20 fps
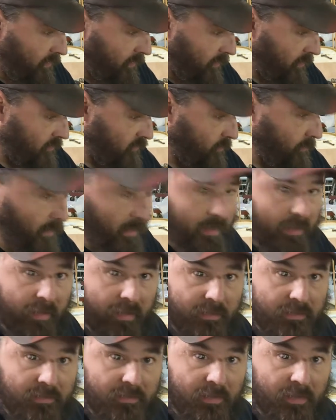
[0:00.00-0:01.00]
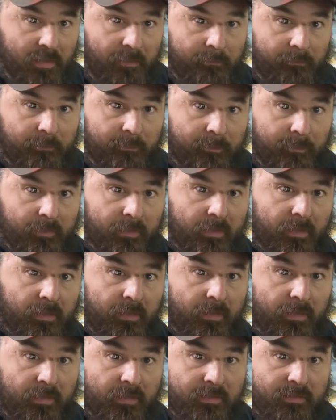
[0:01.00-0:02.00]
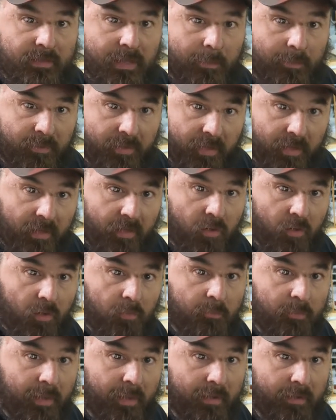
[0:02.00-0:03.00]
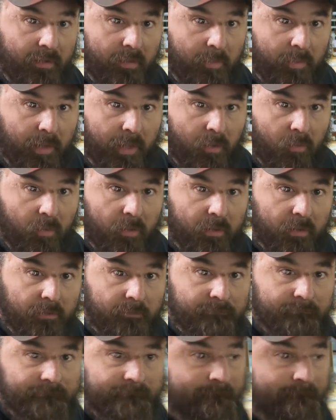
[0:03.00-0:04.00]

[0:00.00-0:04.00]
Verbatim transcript: Gives me a nice uh, step to get a good bend in the plywood.